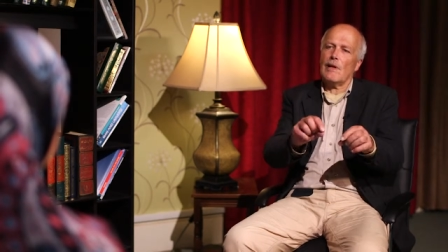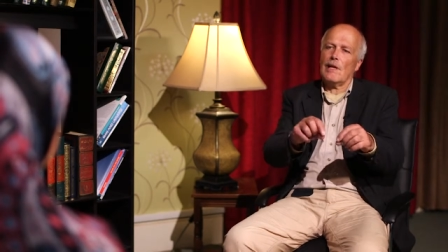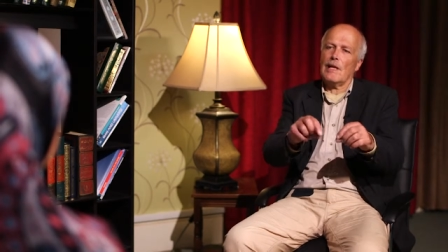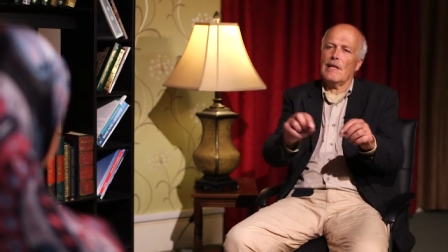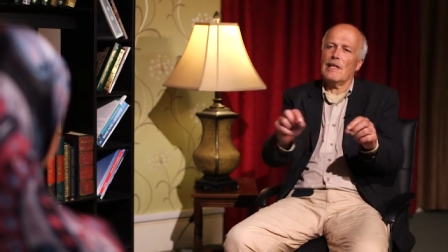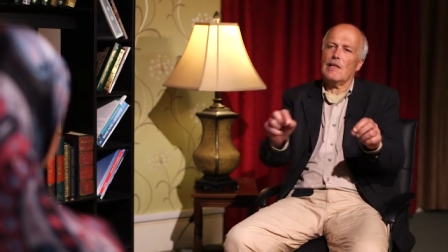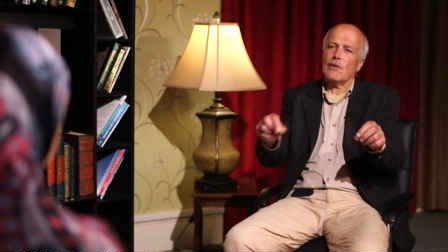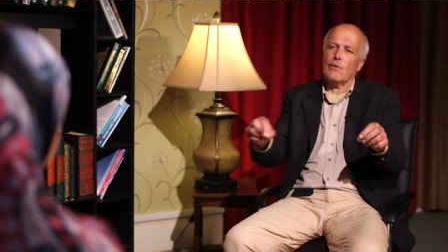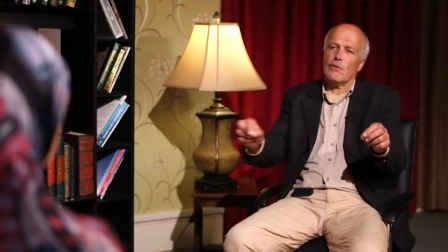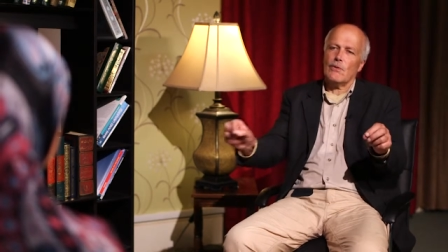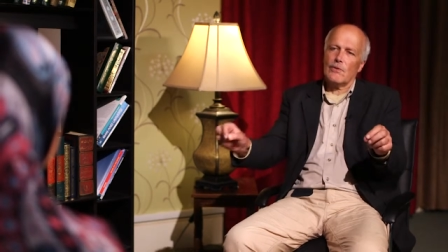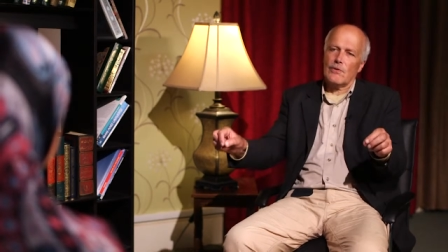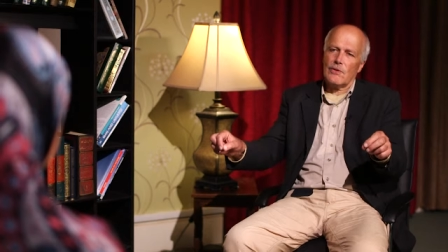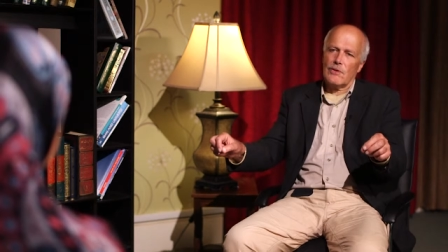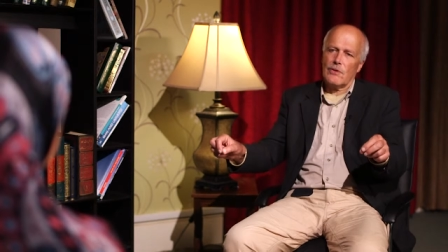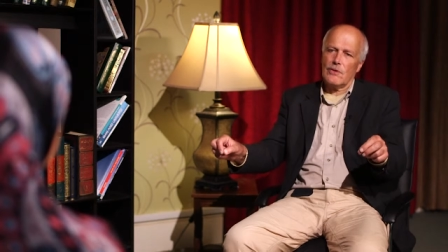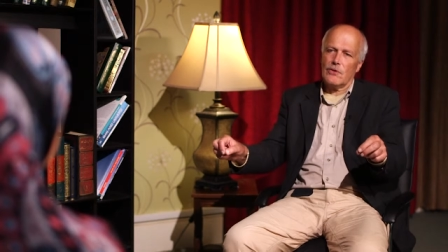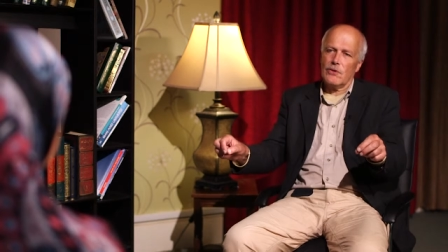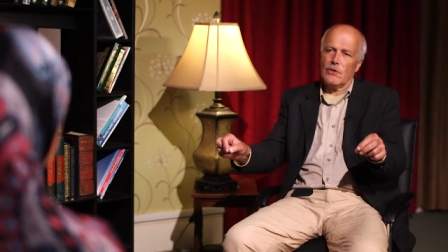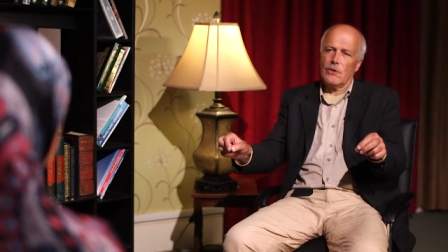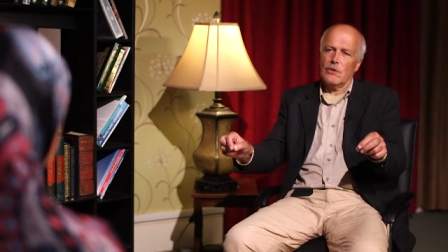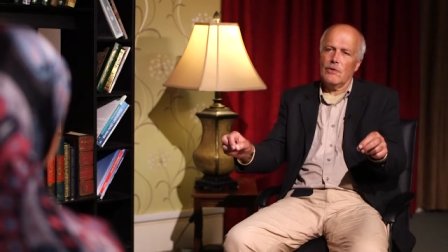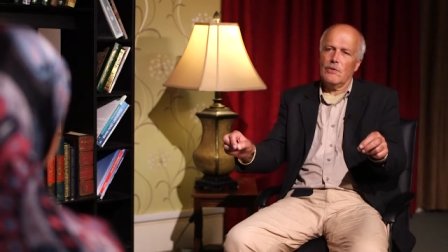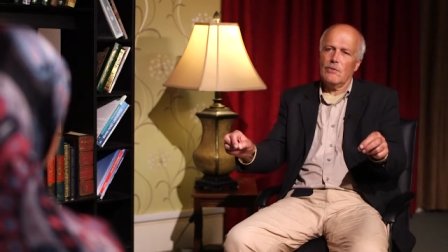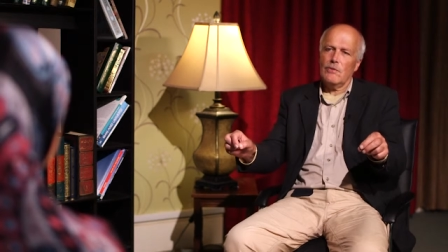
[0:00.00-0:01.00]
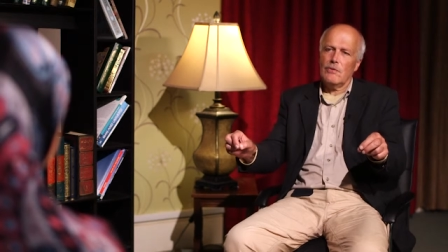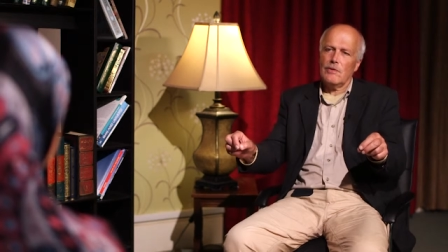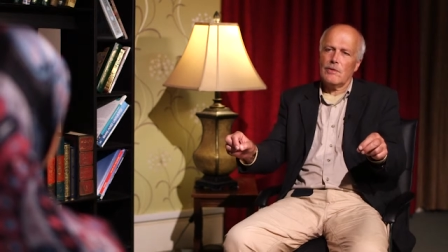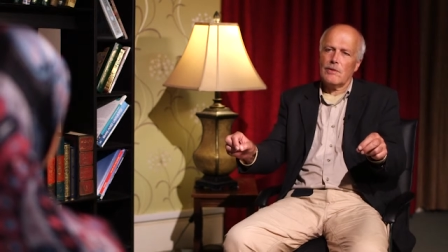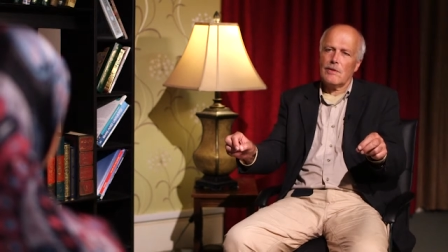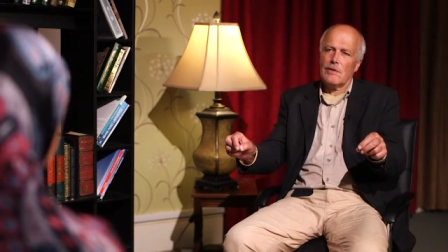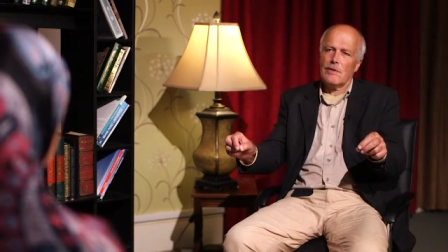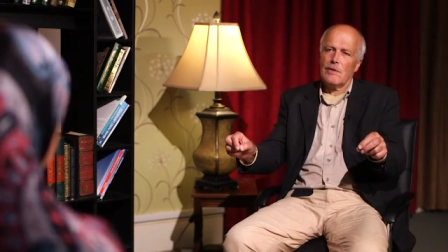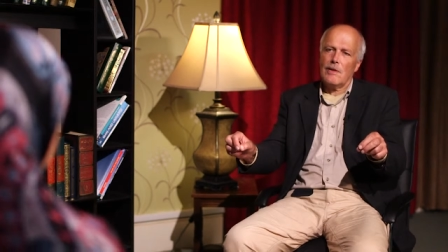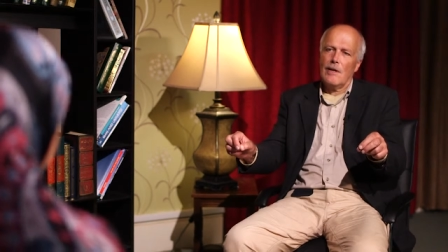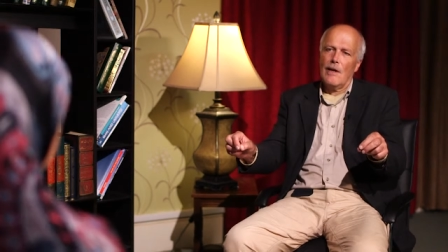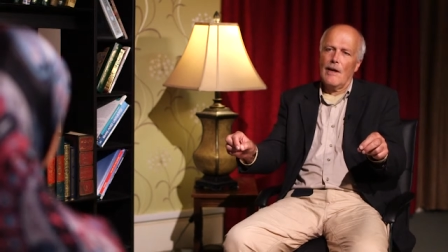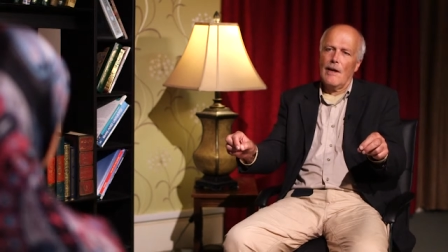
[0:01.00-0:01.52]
equals the Jews,